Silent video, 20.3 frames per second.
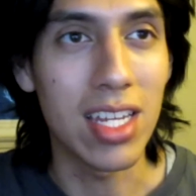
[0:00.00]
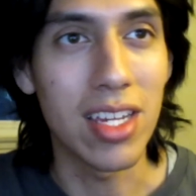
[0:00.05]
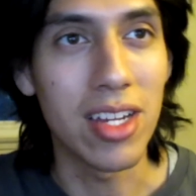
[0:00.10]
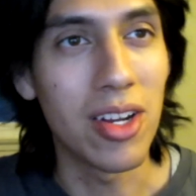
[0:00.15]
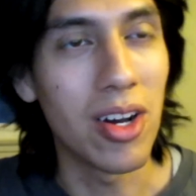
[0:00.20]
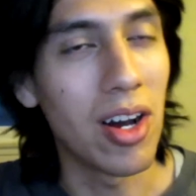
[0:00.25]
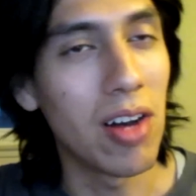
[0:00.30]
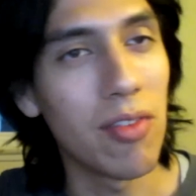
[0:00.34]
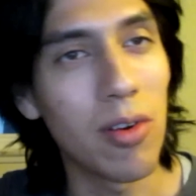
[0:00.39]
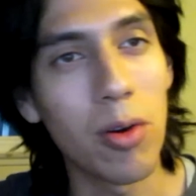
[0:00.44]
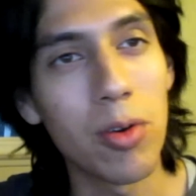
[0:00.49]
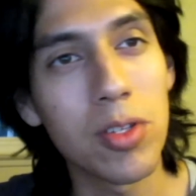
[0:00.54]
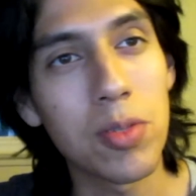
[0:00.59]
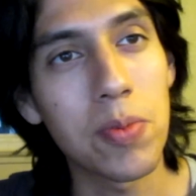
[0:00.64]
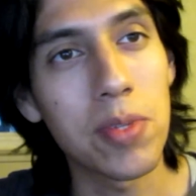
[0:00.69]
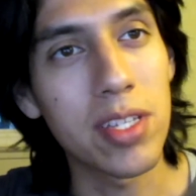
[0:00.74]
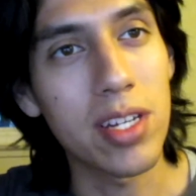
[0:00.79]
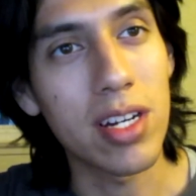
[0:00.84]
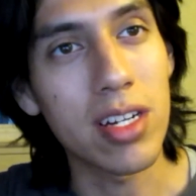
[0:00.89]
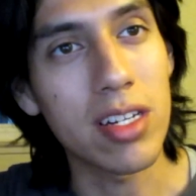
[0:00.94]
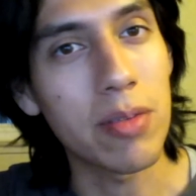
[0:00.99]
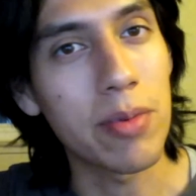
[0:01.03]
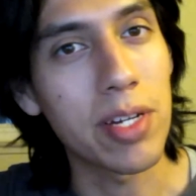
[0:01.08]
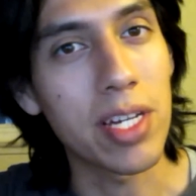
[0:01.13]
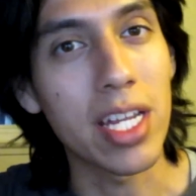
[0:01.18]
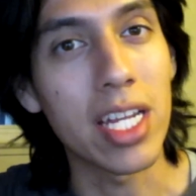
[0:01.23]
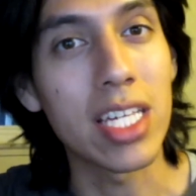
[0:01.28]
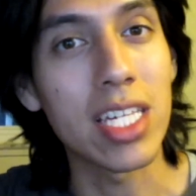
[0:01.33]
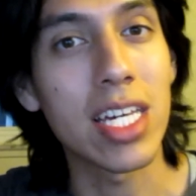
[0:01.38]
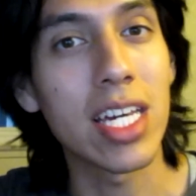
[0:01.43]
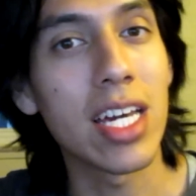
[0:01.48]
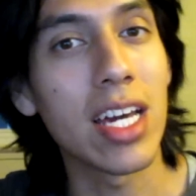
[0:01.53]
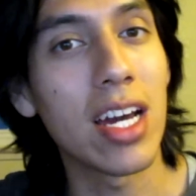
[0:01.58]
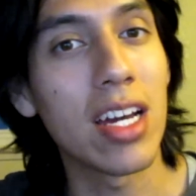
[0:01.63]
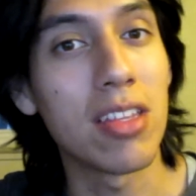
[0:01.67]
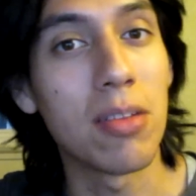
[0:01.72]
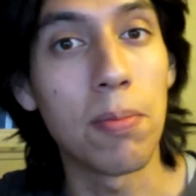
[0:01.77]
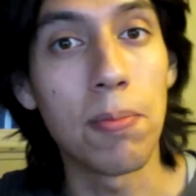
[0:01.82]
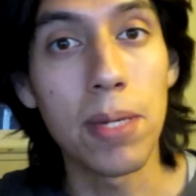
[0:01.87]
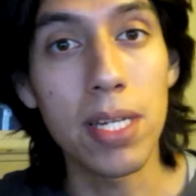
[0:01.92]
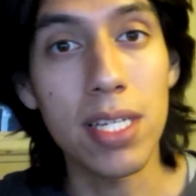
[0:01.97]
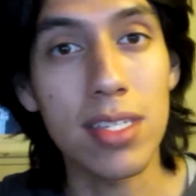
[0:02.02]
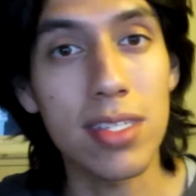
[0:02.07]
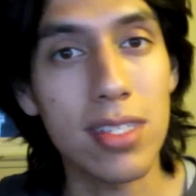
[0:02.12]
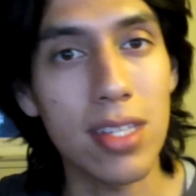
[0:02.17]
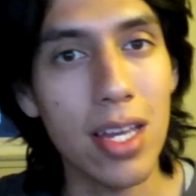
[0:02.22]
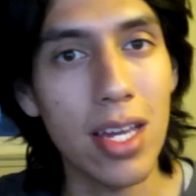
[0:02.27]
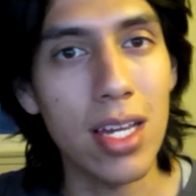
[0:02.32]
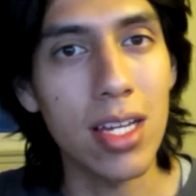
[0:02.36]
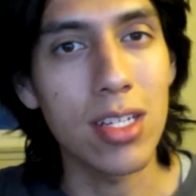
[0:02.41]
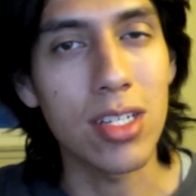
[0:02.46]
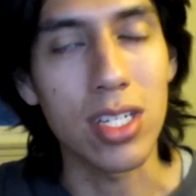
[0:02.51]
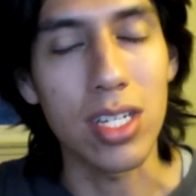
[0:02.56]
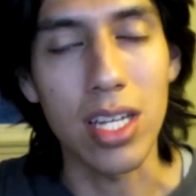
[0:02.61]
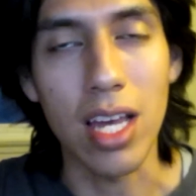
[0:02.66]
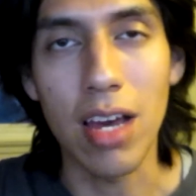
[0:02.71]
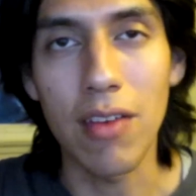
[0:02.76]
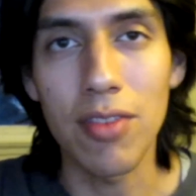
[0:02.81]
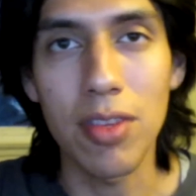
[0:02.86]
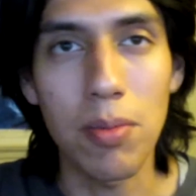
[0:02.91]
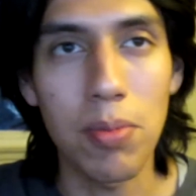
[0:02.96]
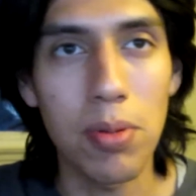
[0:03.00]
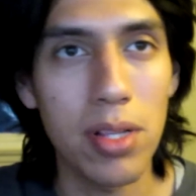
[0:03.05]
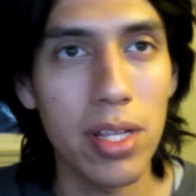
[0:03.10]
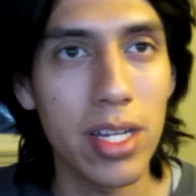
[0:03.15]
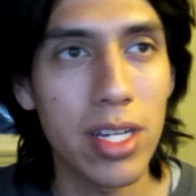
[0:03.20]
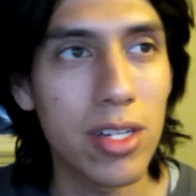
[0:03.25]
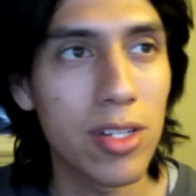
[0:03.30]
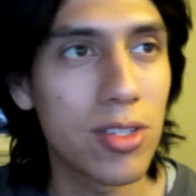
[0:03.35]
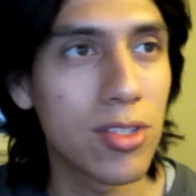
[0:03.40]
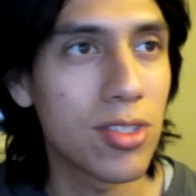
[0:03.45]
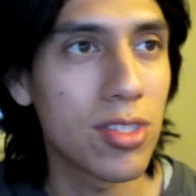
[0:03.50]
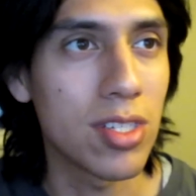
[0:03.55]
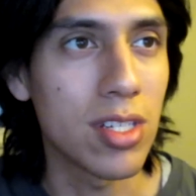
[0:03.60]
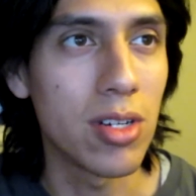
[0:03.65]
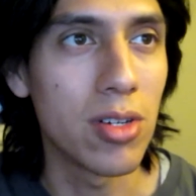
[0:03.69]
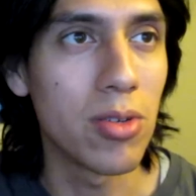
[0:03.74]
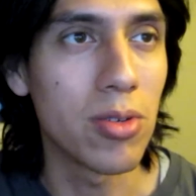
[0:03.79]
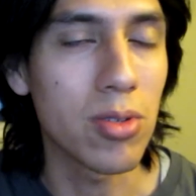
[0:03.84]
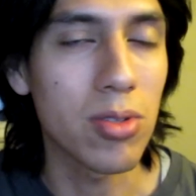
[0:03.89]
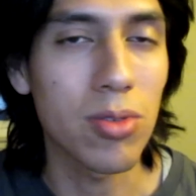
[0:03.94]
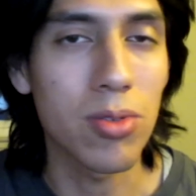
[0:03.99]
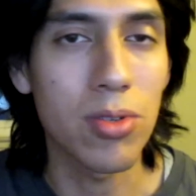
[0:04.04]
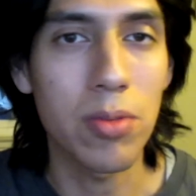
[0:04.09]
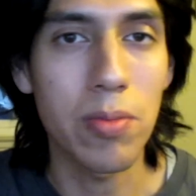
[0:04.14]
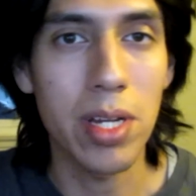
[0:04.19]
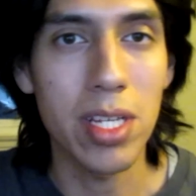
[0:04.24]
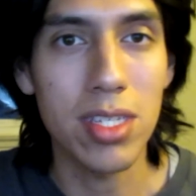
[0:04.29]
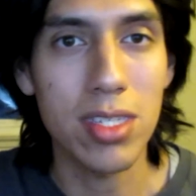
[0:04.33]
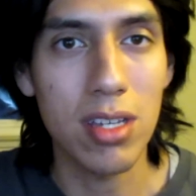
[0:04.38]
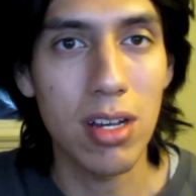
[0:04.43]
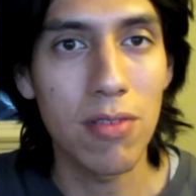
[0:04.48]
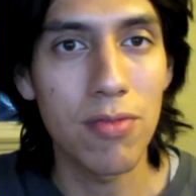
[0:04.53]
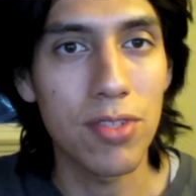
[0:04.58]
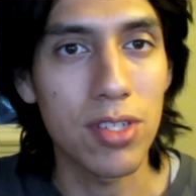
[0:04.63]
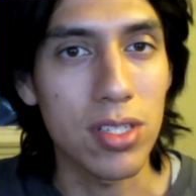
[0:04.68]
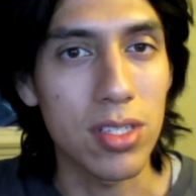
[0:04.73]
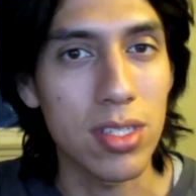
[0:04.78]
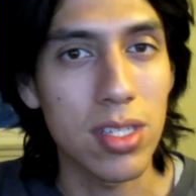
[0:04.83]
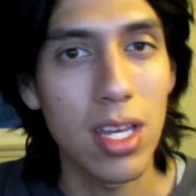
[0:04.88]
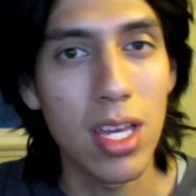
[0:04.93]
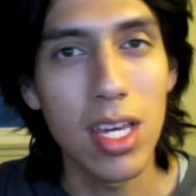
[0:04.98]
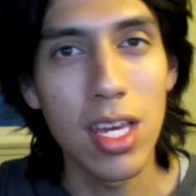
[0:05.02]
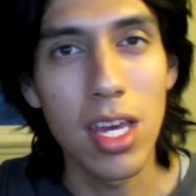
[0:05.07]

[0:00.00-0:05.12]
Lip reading: I've always been talking about getting KI on the big stage and having the players, including myself, just